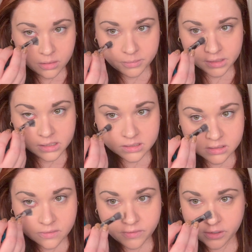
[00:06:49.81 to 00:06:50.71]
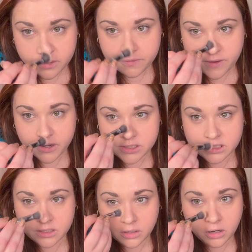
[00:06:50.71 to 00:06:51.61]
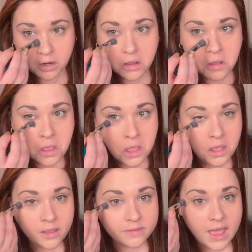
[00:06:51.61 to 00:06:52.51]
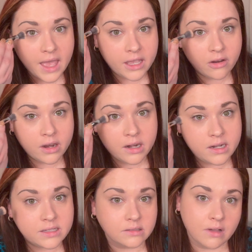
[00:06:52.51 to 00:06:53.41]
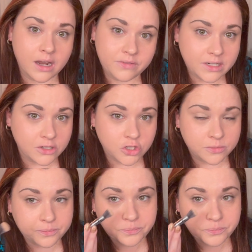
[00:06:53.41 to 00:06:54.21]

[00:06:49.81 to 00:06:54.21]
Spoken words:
Because as a very fair-skinned girl, that area needs a lot of attention.